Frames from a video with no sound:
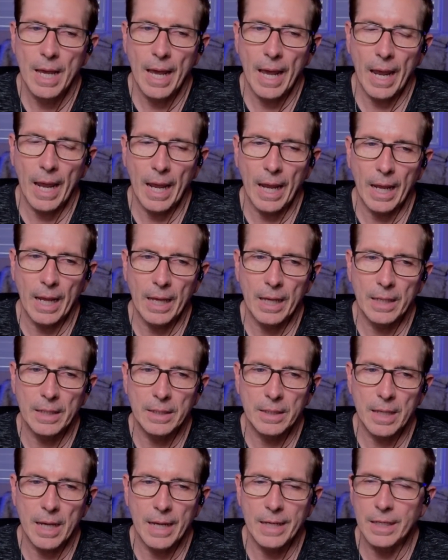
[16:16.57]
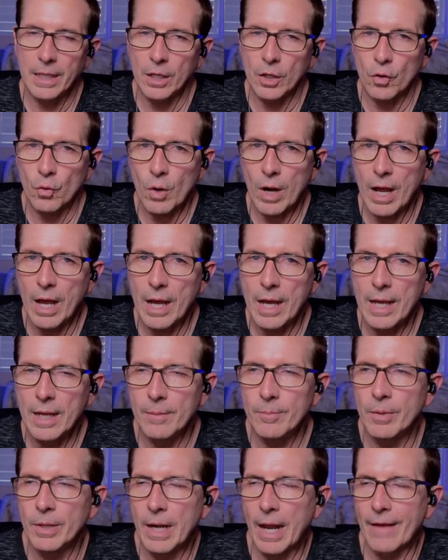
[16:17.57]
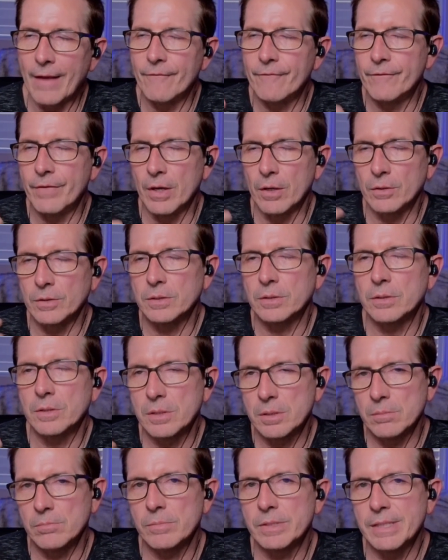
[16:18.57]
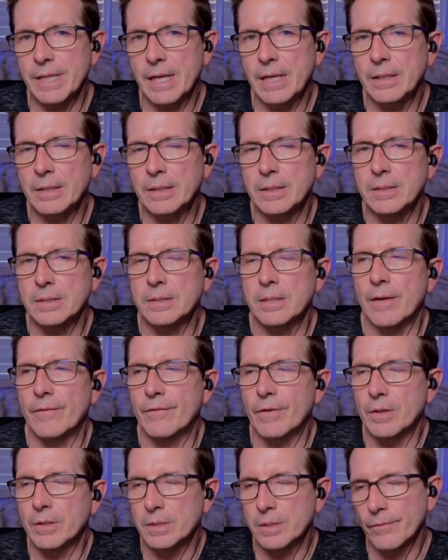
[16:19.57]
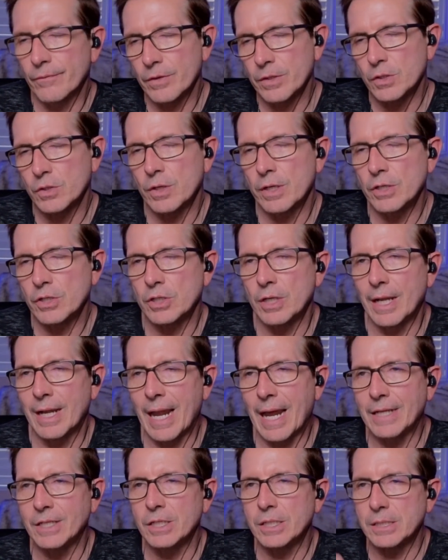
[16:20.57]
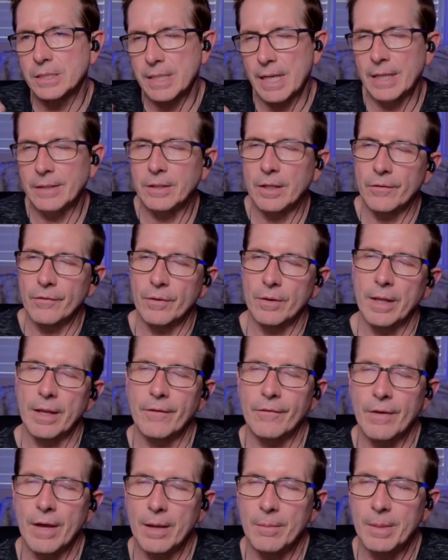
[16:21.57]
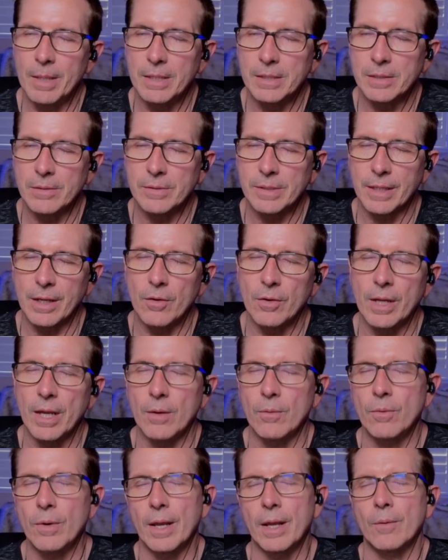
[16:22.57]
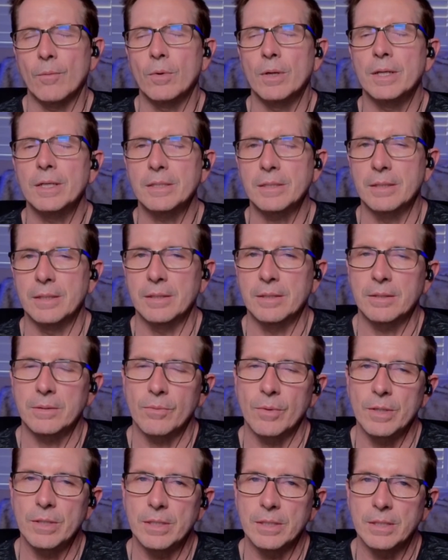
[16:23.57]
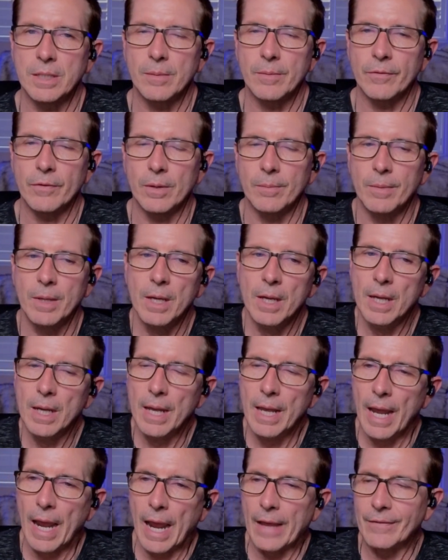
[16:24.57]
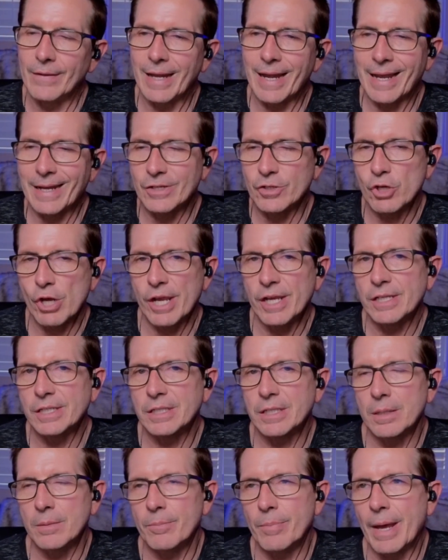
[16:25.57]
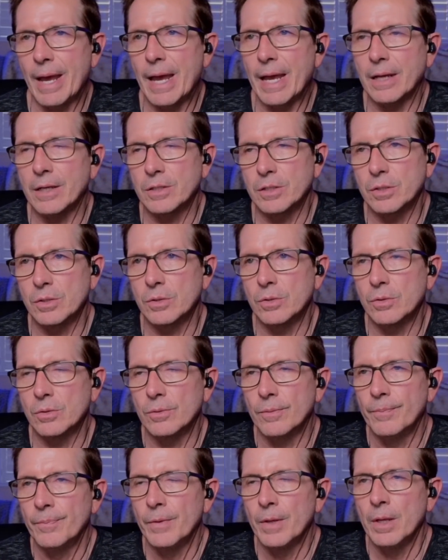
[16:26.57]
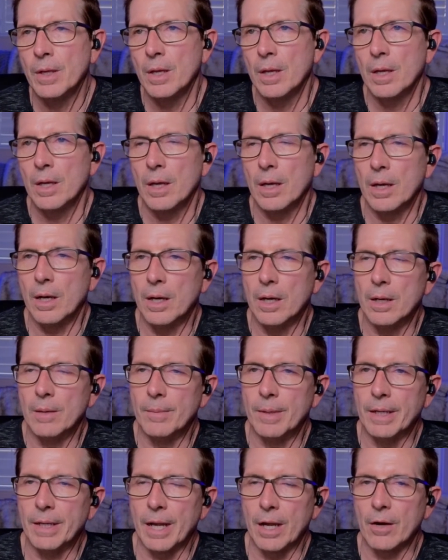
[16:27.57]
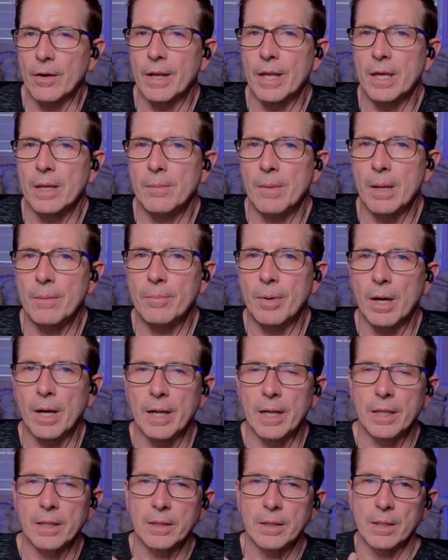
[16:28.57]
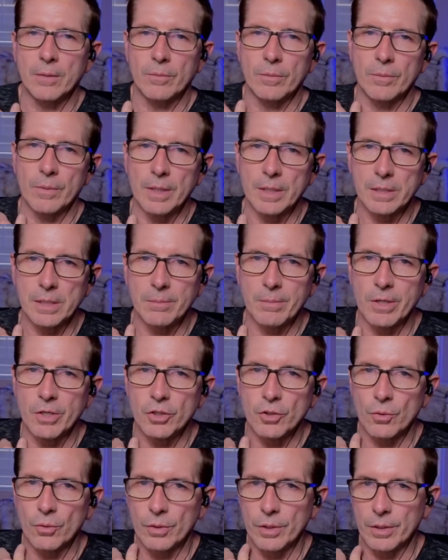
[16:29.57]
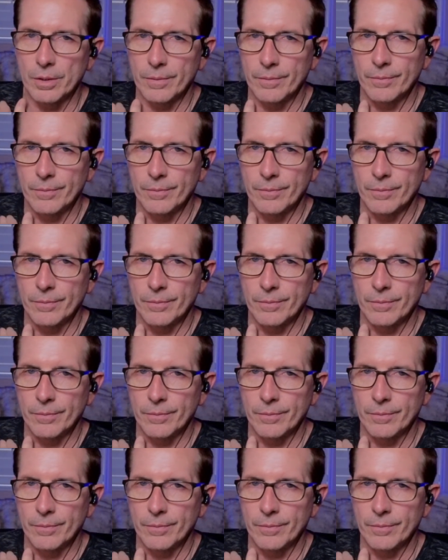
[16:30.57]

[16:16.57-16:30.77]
And I didn't cry, but I felt some sadness. I felt some frustration. And I just sat there for like 5 minutes. I was like, okay, wait, what is this? Where is this coming from? And then I chased it back to an area in my body that is in my shoulder.